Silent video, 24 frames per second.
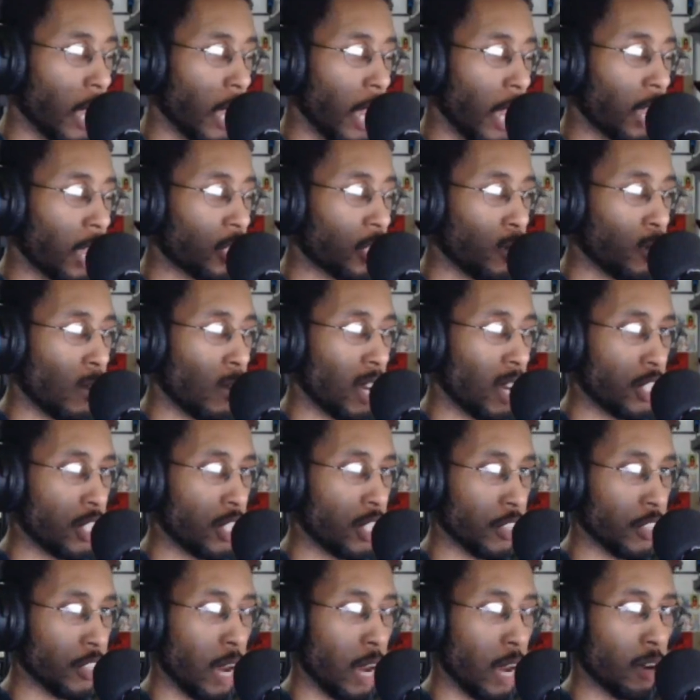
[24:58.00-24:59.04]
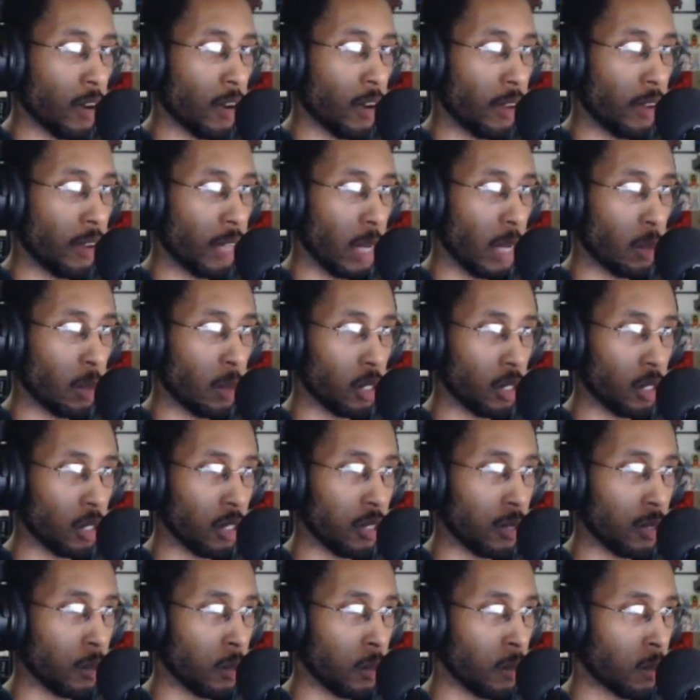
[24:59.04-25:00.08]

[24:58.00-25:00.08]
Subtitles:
actually want to check that one out. That one looks cute.